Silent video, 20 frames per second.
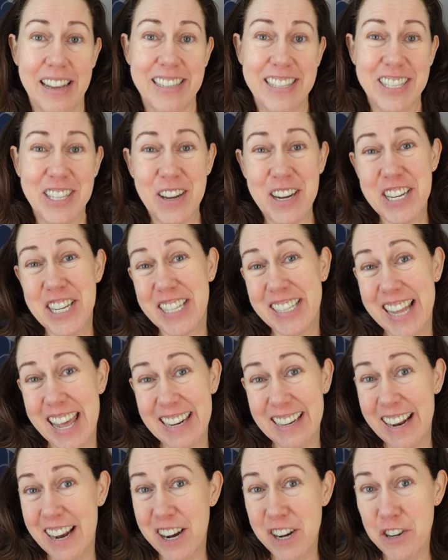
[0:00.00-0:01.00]
So I just let
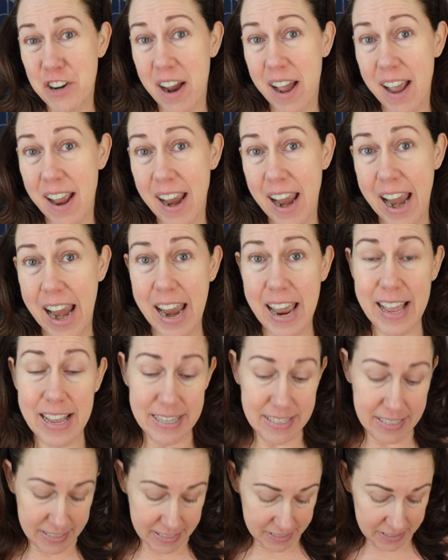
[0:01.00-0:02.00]
it air dry
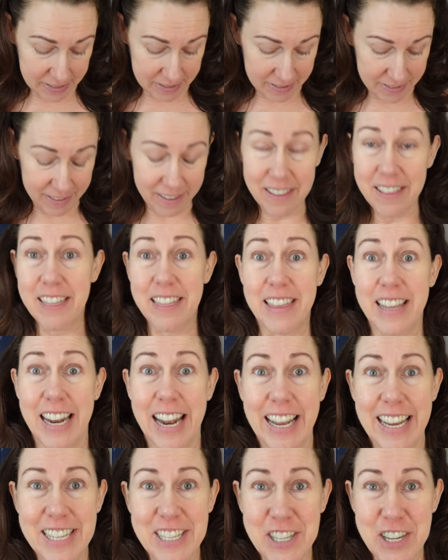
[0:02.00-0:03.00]
and then I
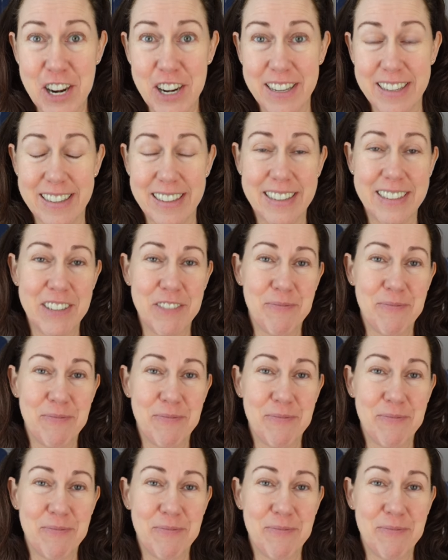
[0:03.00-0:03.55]
get started.